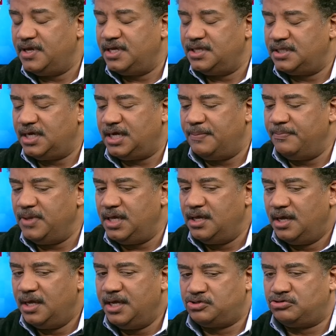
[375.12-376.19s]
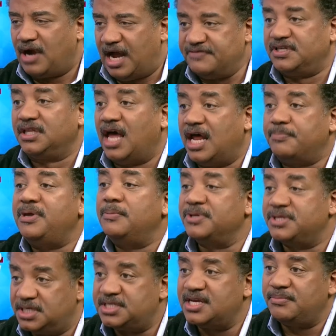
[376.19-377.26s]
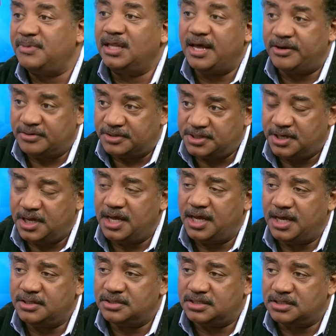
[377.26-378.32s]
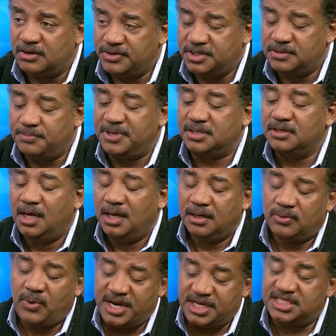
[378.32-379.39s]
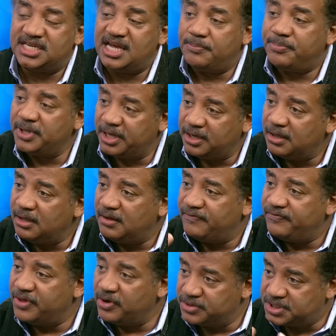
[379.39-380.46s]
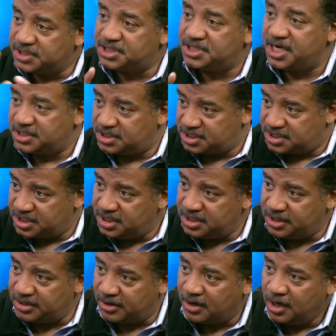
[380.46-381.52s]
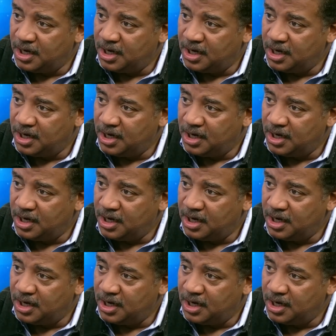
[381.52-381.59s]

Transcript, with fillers: it, a, It drives a lot of people to send me letters, and yes. so there's a big, quite a sampling of those exchanges in here.